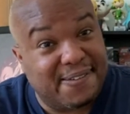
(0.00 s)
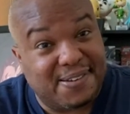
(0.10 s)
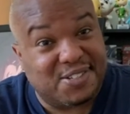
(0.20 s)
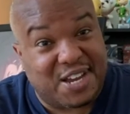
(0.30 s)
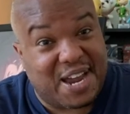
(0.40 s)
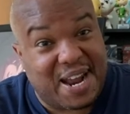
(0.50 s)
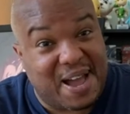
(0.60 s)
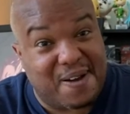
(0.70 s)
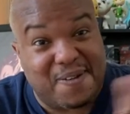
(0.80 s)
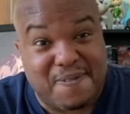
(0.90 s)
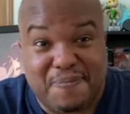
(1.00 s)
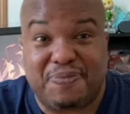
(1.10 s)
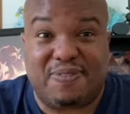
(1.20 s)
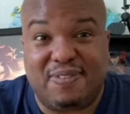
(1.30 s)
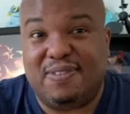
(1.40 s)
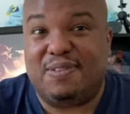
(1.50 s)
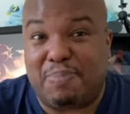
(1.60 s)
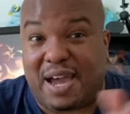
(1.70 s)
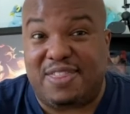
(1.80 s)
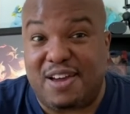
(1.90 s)
check it out.
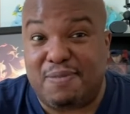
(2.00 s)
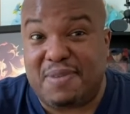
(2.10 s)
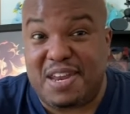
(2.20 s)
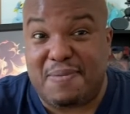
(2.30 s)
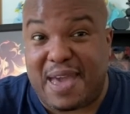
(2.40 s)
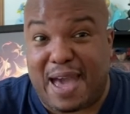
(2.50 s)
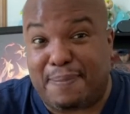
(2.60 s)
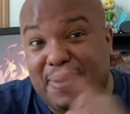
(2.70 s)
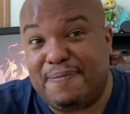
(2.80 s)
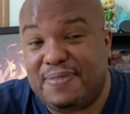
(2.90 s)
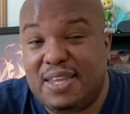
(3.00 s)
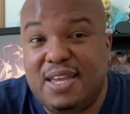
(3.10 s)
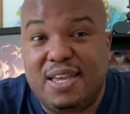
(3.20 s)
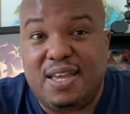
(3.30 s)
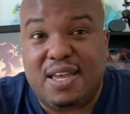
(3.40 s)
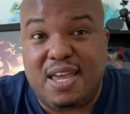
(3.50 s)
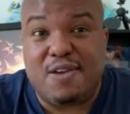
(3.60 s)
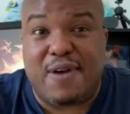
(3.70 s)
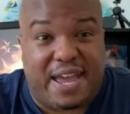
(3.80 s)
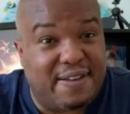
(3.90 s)
Python mini-map.
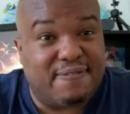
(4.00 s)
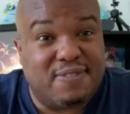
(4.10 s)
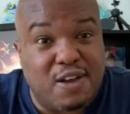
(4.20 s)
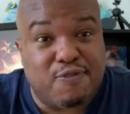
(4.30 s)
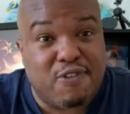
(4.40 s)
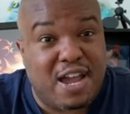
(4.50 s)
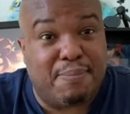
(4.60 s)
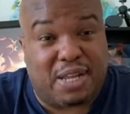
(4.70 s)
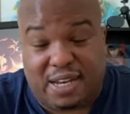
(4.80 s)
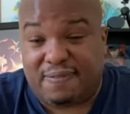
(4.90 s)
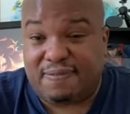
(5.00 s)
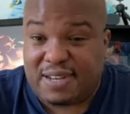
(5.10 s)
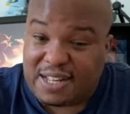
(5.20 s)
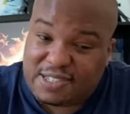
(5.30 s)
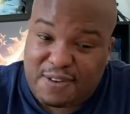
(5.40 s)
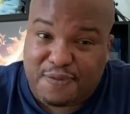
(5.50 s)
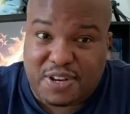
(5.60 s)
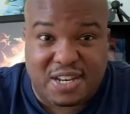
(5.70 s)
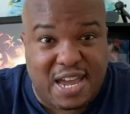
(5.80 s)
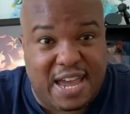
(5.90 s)
Anyway, enough rambling. That's it for
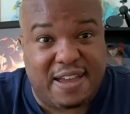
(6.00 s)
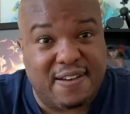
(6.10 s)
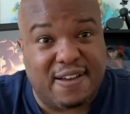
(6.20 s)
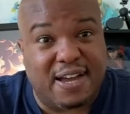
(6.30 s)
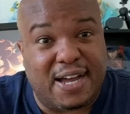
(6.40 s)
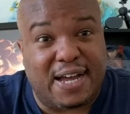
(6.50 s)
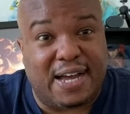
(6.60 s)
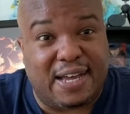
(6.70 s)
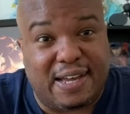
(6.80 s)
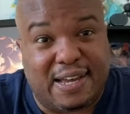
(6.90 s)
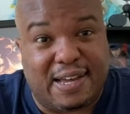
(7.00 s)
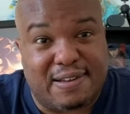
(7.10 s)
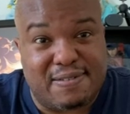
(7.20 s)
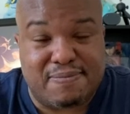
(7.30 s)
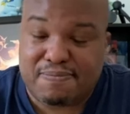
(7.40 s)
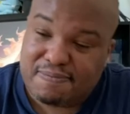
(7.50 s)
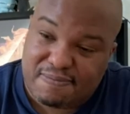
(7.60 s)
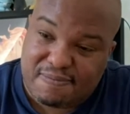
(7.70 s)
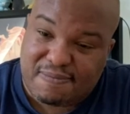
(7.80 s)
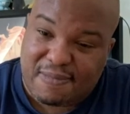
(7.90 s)
today.
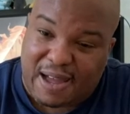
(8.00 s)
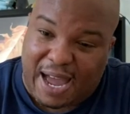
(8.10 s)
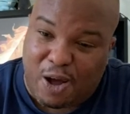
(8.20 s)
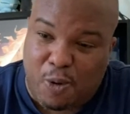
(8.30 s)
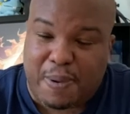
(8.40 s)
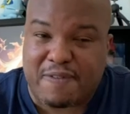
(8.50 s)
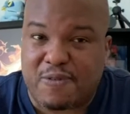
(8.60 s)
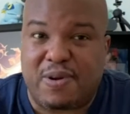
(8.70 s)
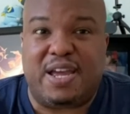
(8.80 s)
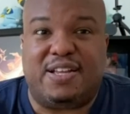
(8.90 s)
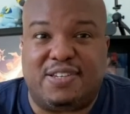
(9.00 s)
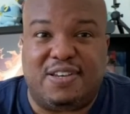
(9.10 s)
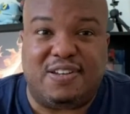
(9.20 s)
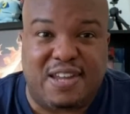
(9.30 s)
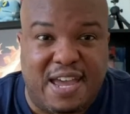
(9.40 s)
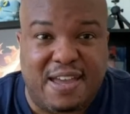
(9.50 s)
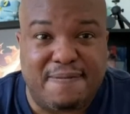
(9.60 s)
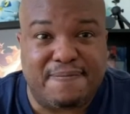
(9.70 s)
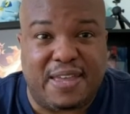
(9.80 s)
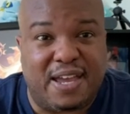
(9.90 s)
I hope everyone has a good day
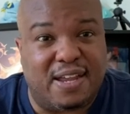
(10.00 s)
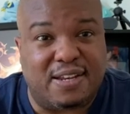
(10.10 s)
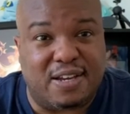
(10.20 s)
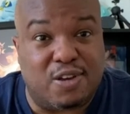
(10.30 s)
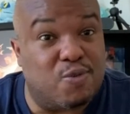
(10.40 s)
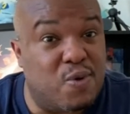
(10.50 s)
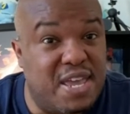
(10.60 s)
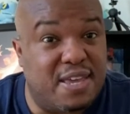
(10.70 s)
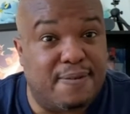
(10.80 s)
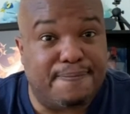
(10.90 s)
and a good week.